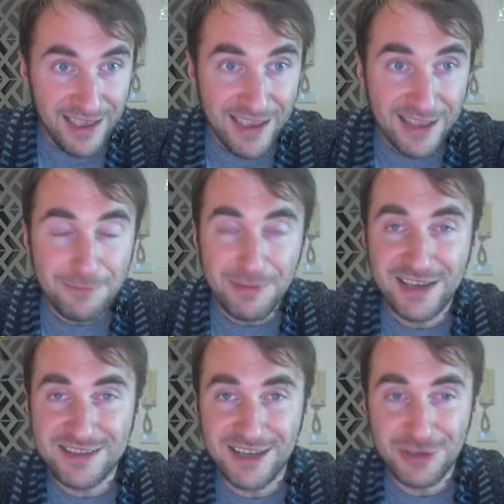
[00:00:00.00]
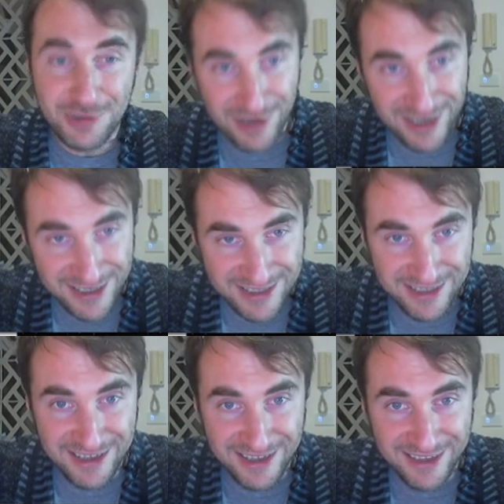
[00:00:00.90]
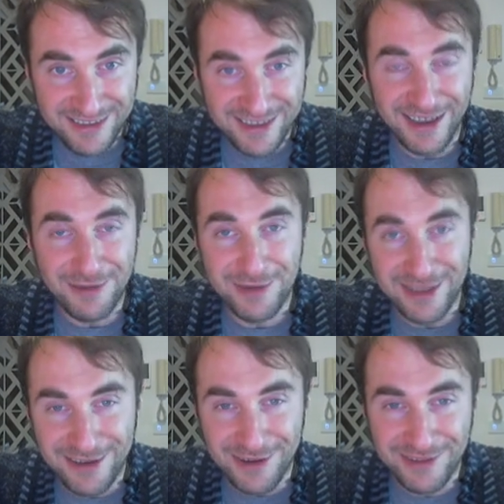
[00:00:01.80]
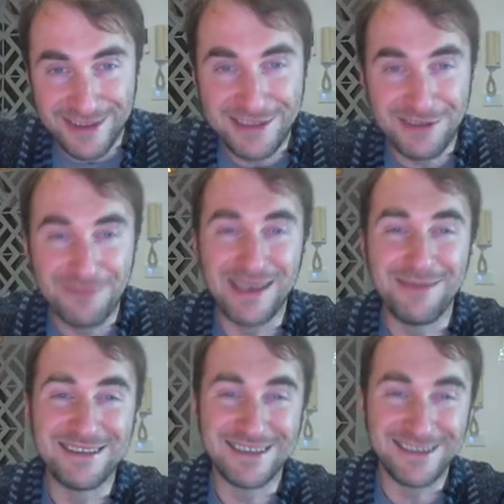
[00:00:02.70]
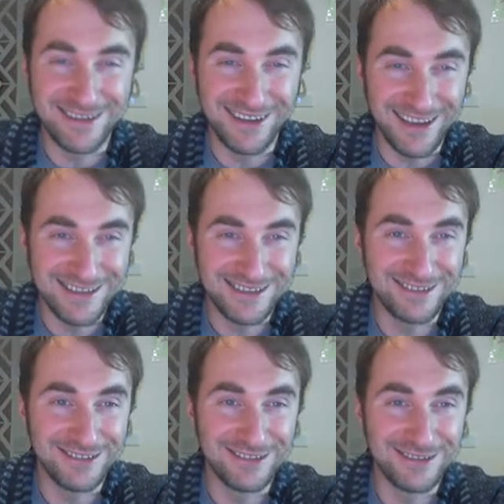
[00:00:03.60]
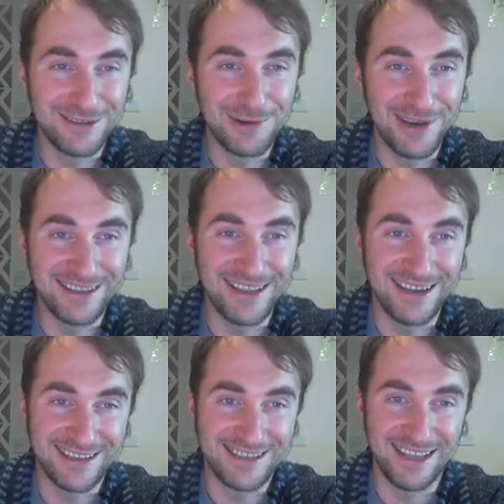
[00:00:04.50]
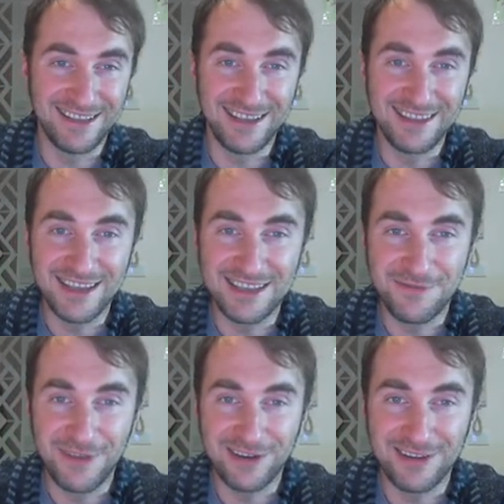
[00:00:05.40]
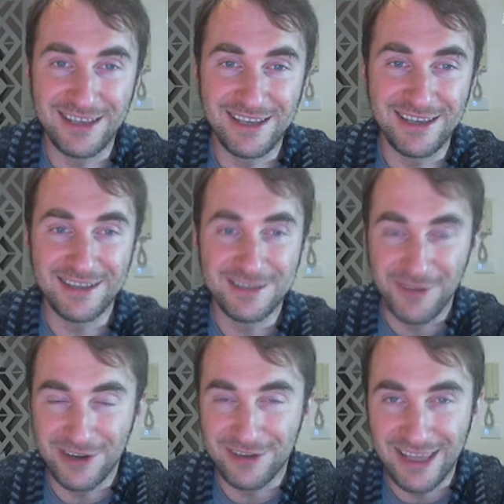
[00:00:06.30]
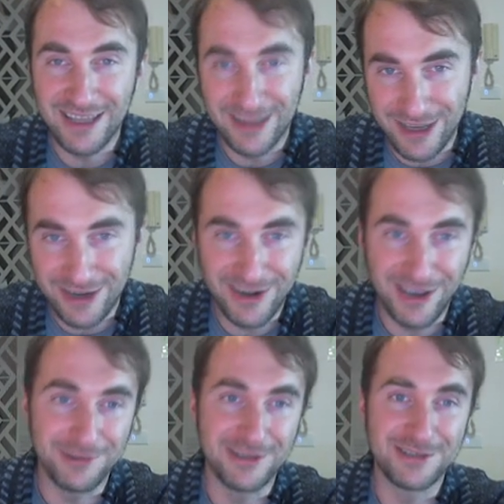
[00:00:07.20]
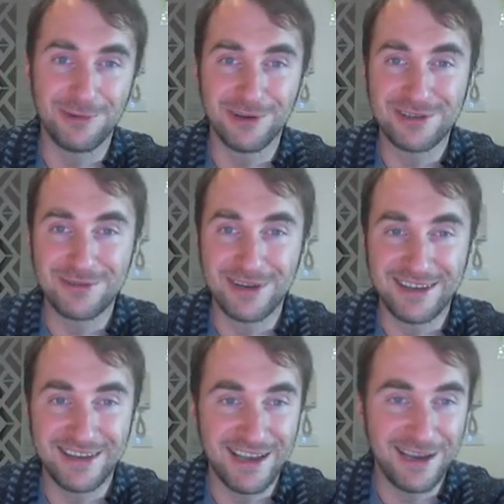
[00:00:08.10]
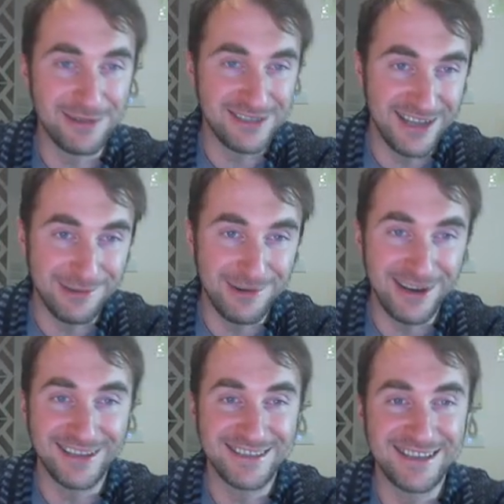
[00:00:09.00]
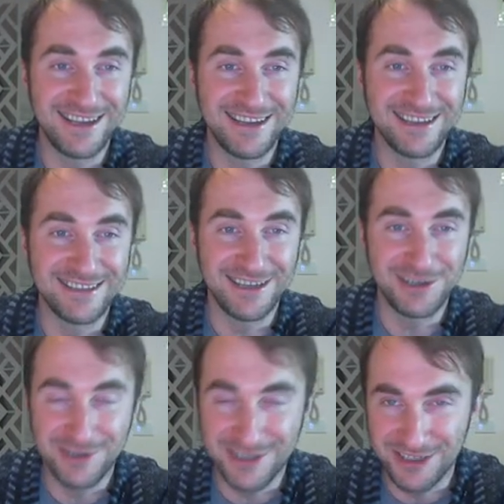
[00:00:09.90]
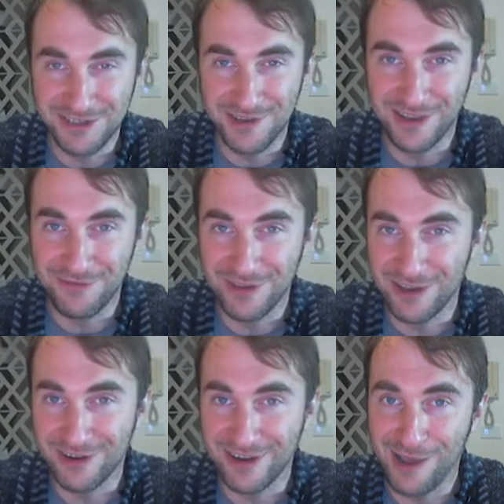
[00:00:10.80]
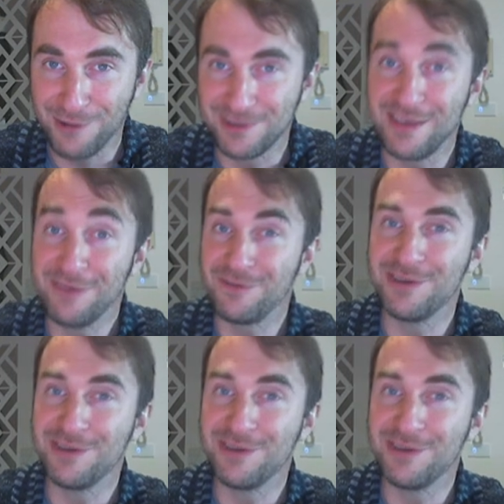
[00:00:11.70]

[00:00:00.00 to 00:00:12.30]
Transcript: because I trust that I really don't need to babysit you guys to quite that extent. I think it's fairly clear how this works right now. It's not rocket science. I trust that you can figure it out. If you